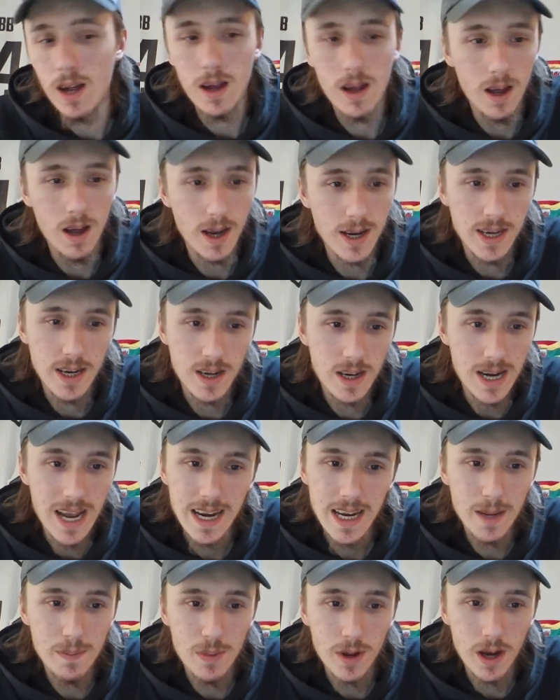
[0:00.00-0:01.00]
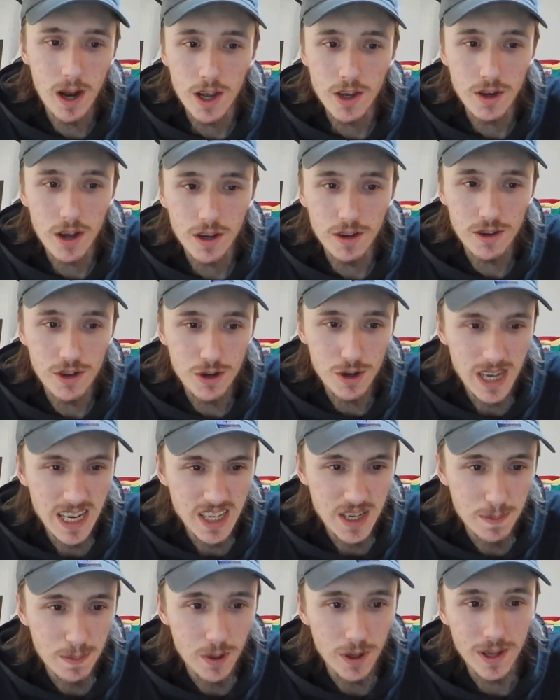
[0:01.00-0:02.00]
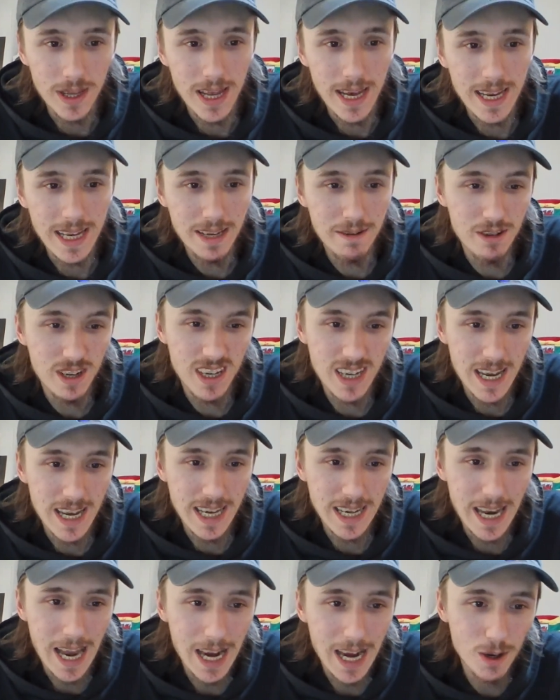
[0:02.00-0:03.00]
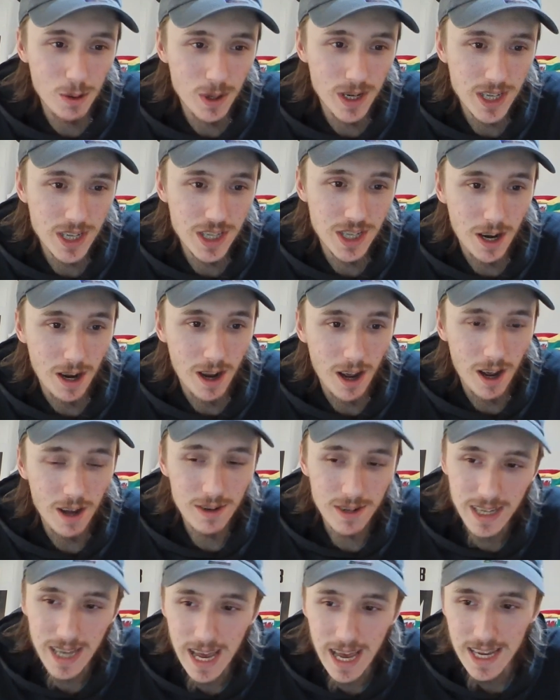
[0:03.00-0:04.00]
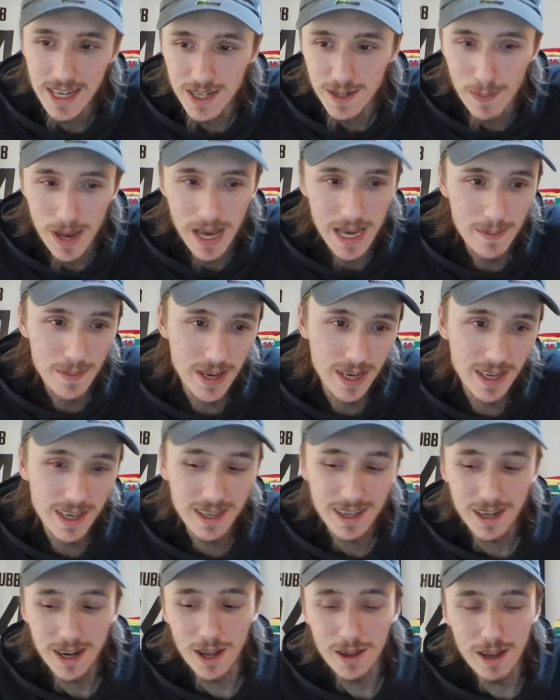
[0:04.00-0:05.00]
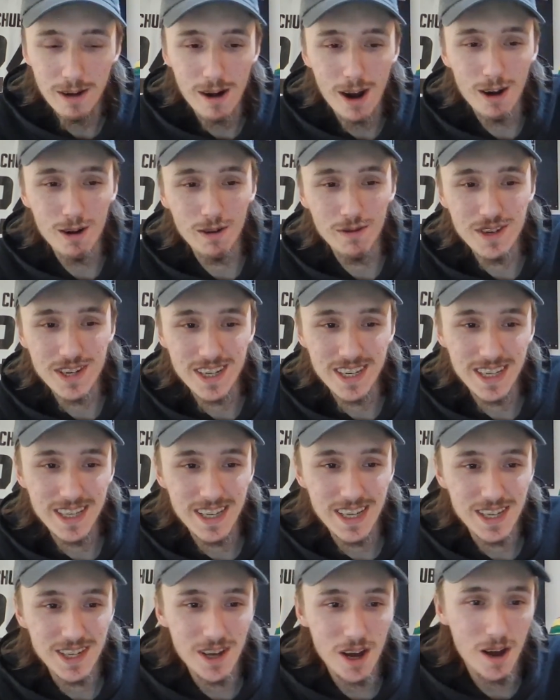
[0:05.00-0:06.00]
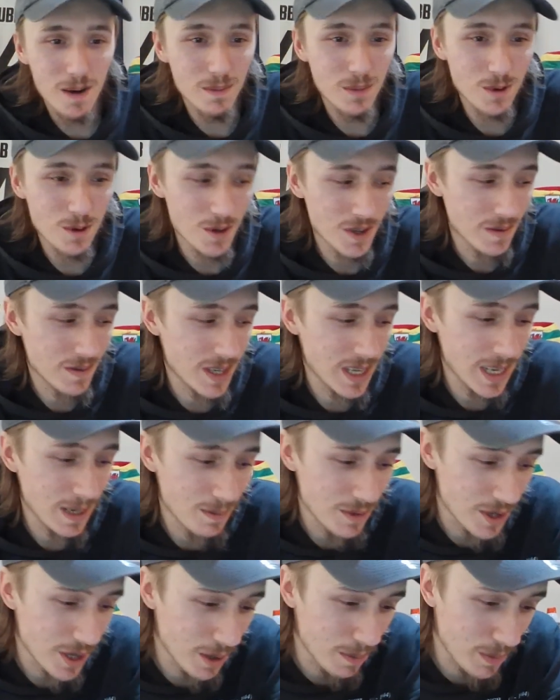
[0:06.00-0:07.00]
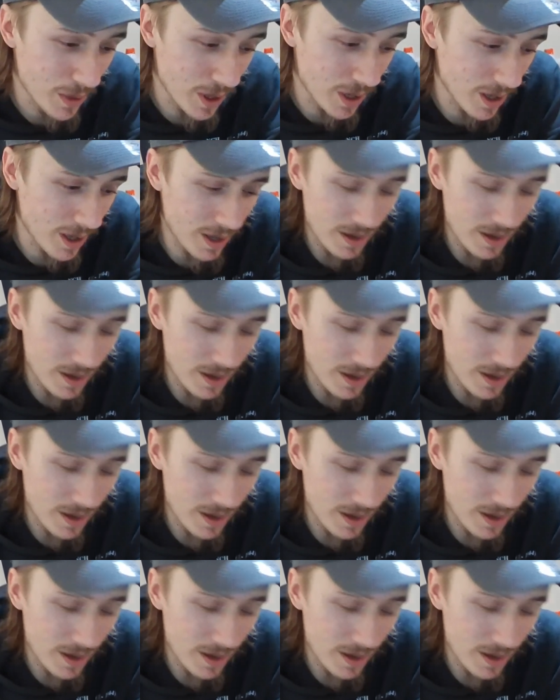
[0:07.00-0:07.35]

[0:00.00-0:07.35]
I get it, but do you need to put that even in language? Yes, maybe, there are obviously the examples of teams that, but,